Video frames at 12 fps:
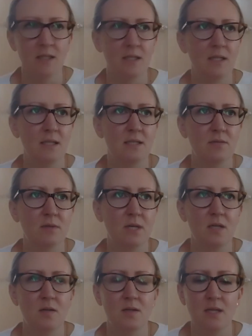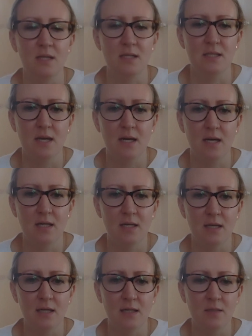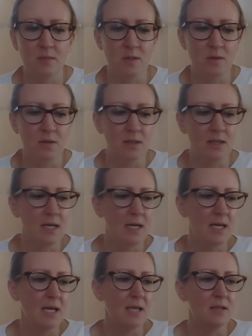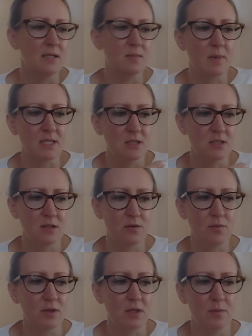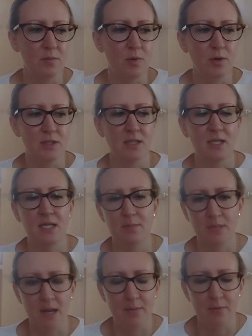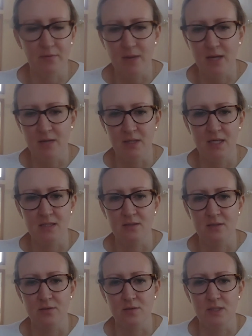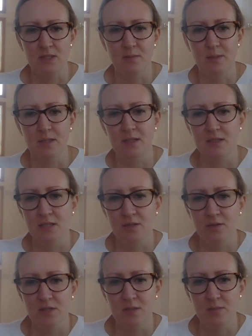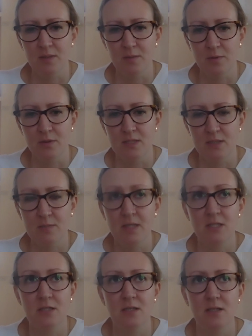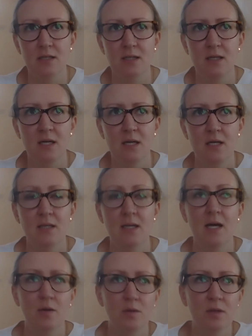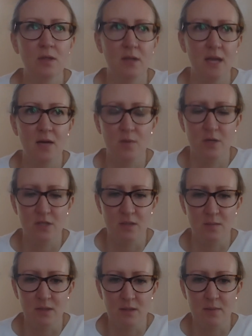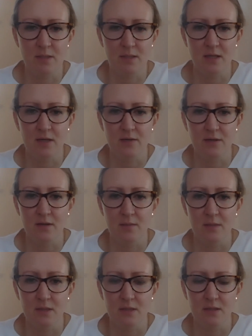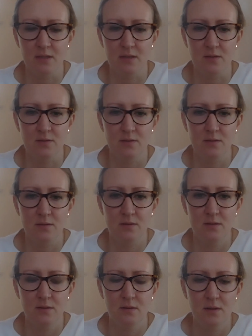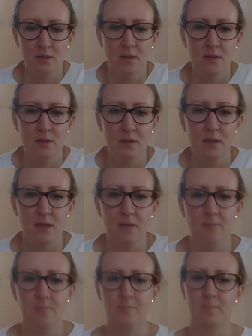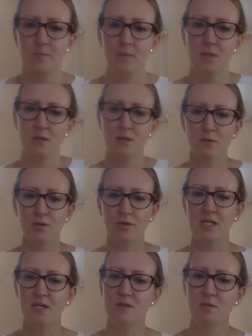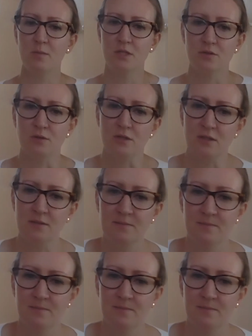it's like you said, it's not ending anytime soon. And these messages are really important to keep top of mind because they're going to be continuing to be important, especially not only the hand washing, but the mental health elements too. Yeah. Well, thank you so much, Georgia.